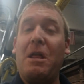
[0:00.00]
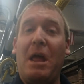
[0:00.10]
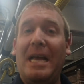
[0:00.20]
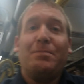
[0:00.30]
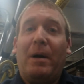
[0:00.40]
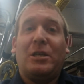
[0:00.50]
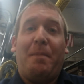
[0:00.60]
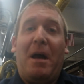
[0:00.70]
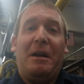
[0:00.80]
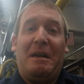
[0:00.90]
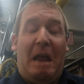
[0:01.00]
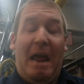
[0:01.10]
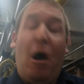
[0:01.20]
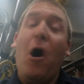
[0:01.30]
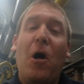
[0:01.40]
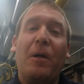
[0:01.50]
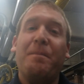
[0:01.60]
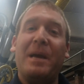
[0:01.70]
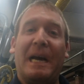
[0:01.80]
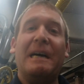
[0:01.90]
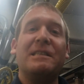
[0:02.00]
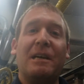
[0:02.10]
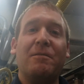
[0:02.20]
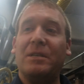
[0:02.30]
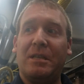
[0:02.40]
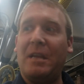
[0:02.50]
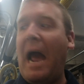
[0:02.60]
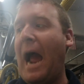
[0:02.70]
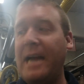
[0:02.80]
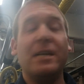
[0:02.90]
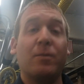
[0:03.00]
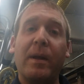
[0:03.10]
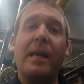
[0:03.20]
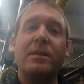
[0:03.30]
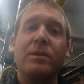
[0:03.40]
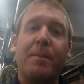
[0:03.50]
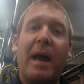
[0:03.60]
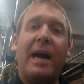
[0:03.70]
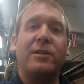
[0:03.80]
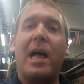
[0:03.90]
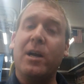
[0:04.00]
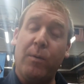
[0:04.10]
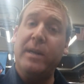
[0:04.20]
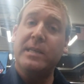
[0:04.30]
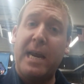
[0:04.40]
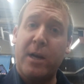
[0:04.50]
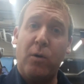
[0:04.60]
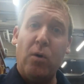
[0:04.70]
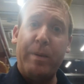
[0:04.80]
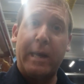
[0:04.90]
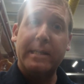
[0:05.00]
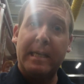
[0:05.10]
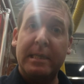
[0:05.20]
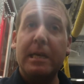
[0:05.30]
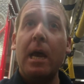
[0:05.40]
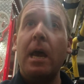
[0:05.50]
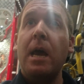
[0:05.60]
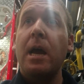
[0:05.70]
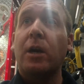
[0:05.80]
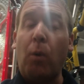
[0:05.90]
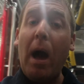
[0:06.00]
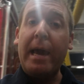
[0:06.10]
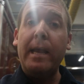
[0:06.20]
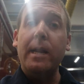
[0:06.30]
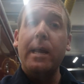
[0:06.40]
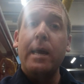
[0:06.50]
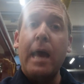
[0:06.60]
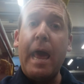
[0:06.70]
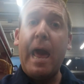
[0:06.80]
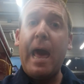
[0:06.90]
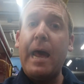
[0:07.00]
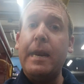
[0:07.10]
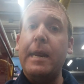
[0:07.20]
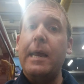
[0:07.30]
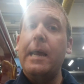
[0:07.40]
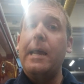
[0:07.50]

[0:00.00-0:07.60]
as much about it at all because it was, I didn't realize it was gonna be a hydraulic one. It's kind of cool because it's quiet and